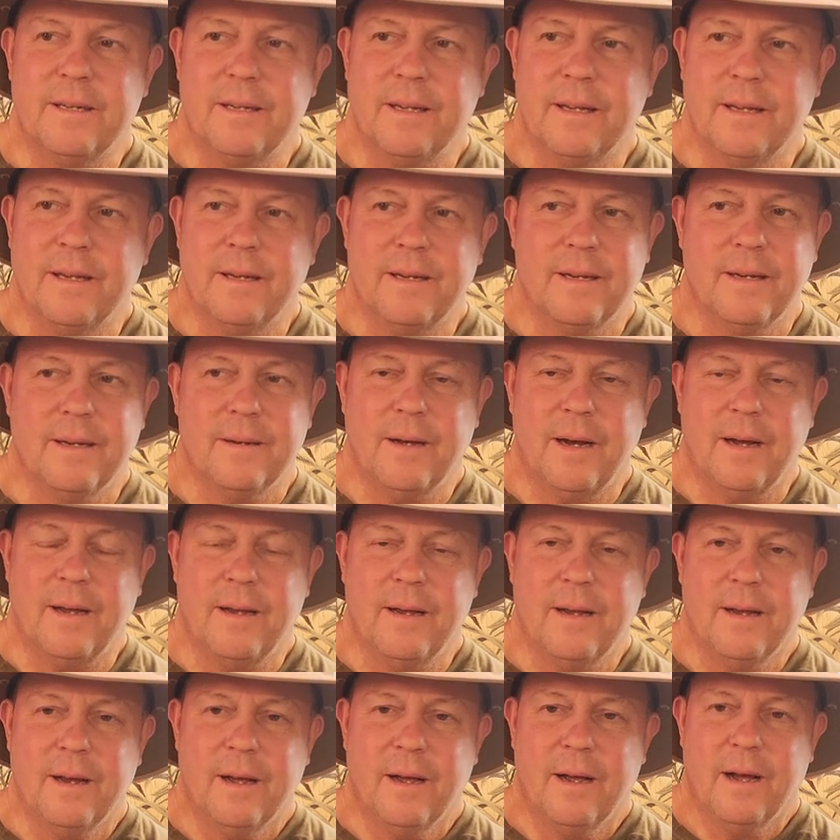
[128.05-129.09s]
and
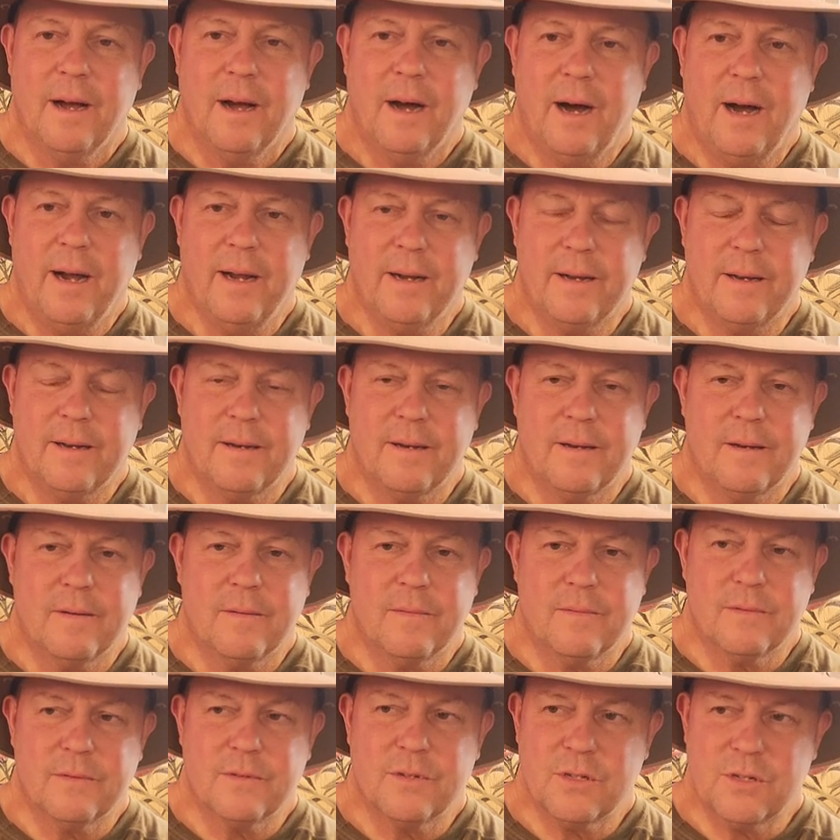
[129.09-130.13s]
I
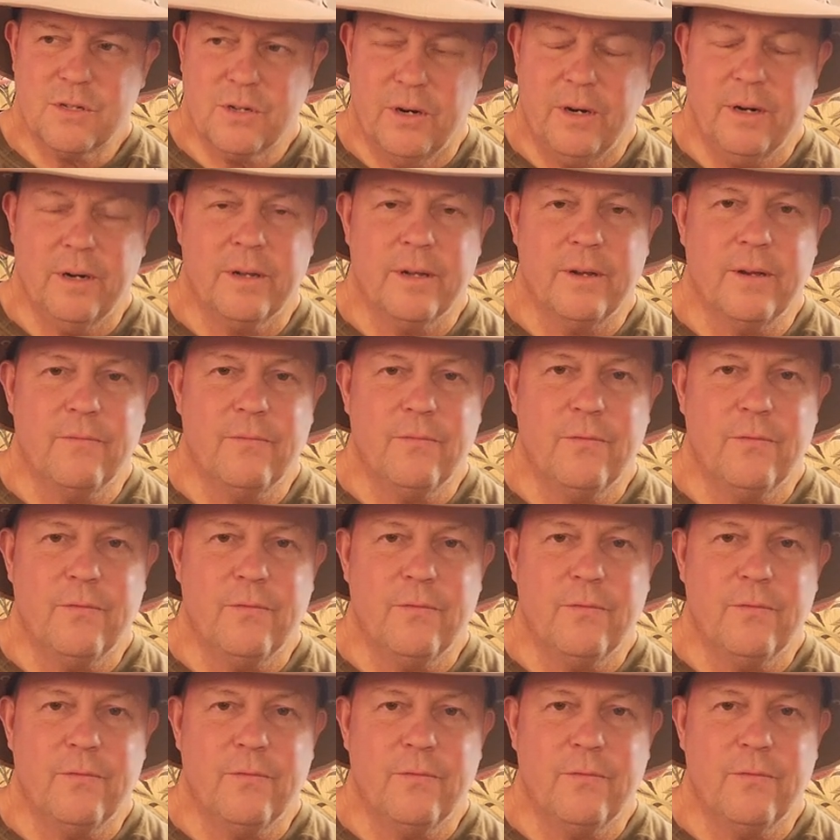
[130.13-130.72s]
certainly